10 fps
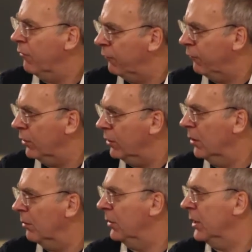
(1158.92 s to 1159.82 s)
for full
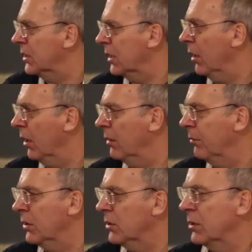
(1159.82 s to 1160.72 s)
and complete
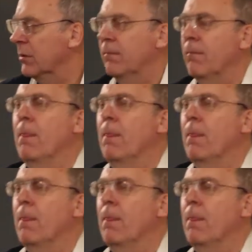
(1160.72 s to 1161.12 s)
enlightenment.